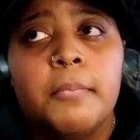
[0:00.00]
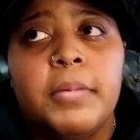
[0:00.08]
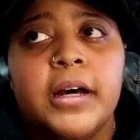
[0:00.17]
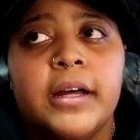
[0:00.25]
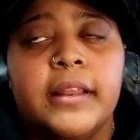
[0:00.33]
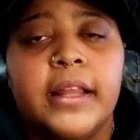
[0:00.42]

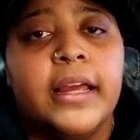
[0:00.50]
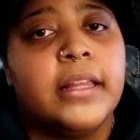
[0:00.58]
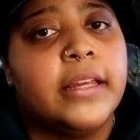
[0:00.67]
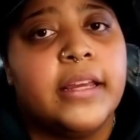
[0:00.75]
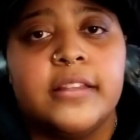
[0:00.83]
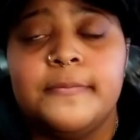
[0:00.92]
but
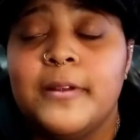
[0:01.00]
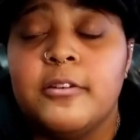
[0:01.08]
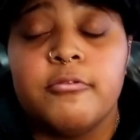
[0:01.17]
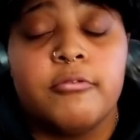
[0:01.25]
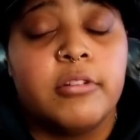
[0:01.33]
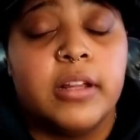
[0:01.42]
lately it's been
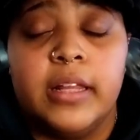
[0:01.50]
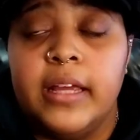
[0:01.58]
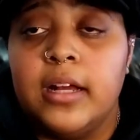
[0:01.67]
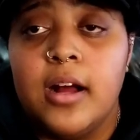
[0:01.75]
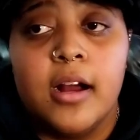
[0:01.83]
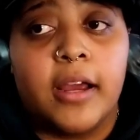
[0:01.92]
really
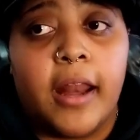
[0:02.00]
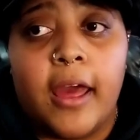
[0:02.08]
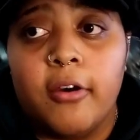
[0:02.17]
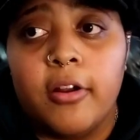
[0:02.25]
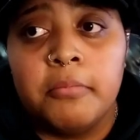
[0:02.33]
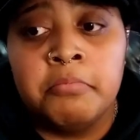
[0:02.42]
conking
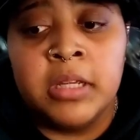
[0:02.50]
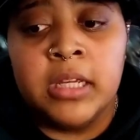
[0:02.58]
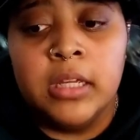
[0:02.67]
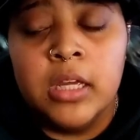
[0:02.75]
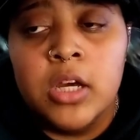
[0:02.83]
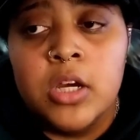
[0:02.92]
out on me.